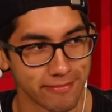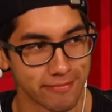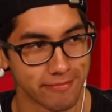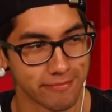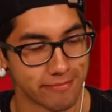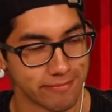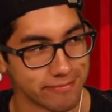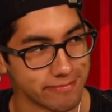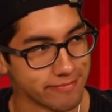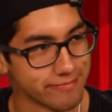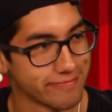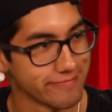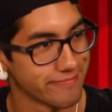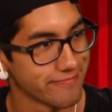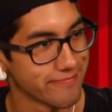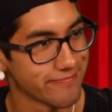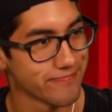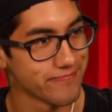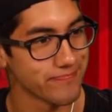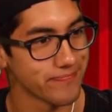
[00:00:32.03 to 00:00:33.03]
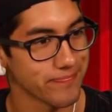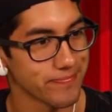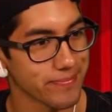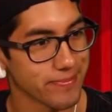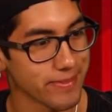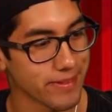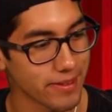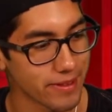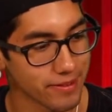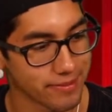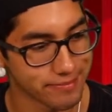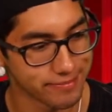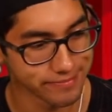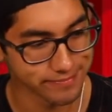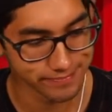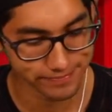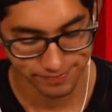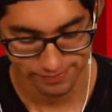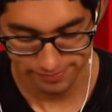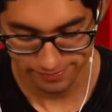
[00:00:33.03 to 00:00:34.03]

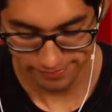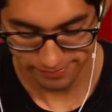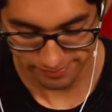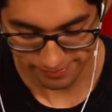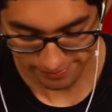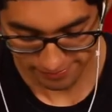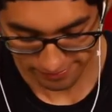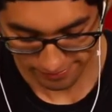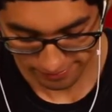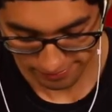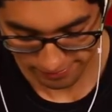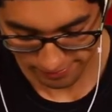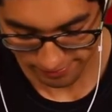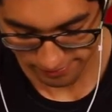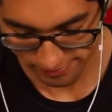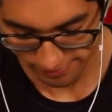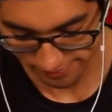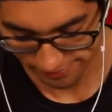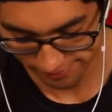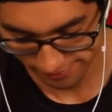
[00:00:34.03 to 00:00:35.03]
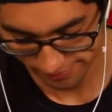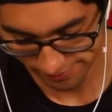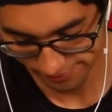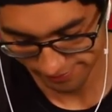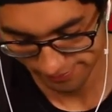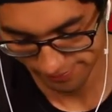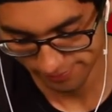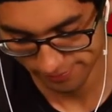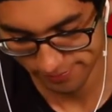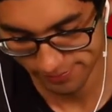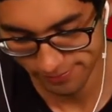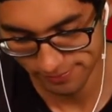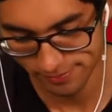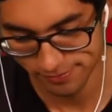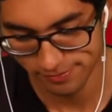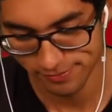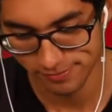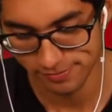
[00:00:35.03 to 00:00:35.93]
No words are spoken by the person on screen.